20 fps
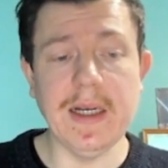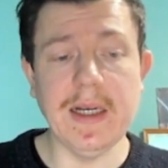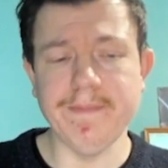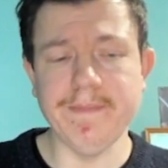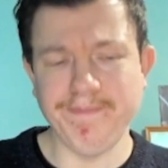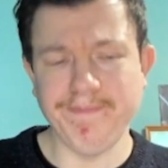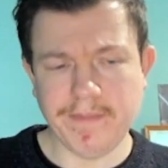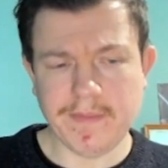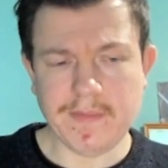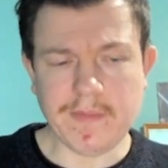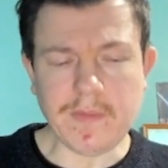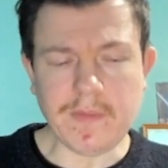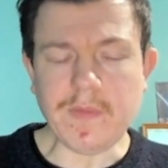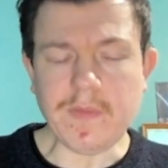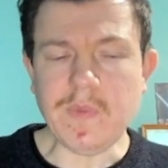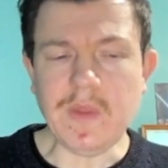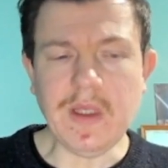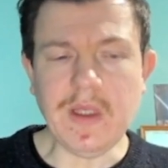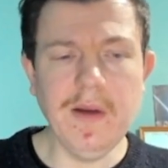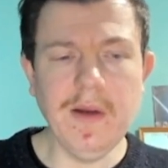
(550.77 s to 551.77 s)

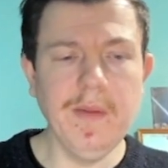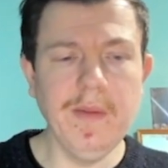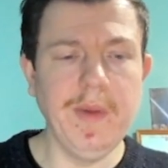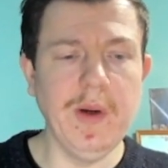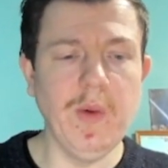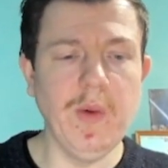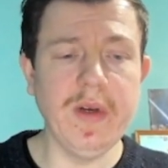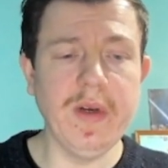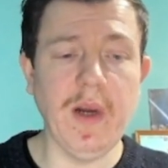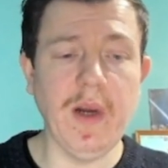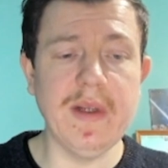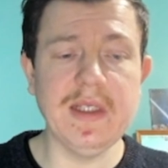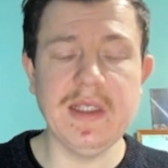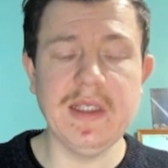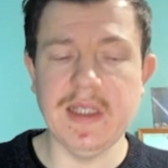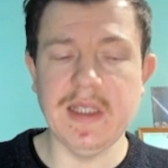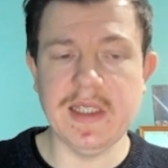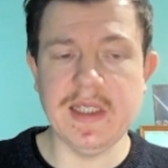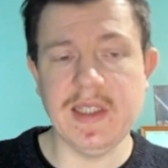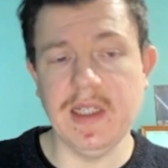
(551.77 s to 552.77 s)
But we'll go
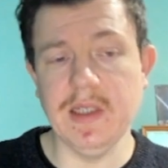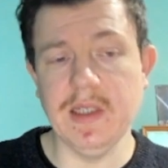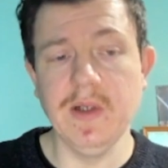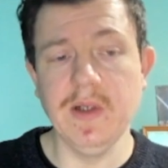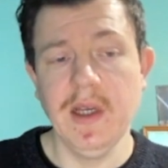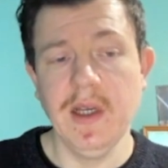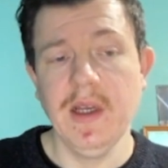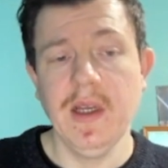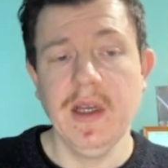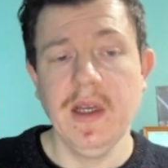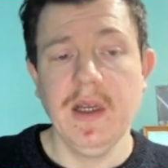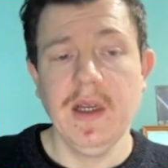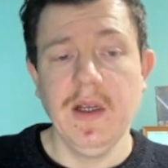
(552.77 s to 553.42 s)
into this. So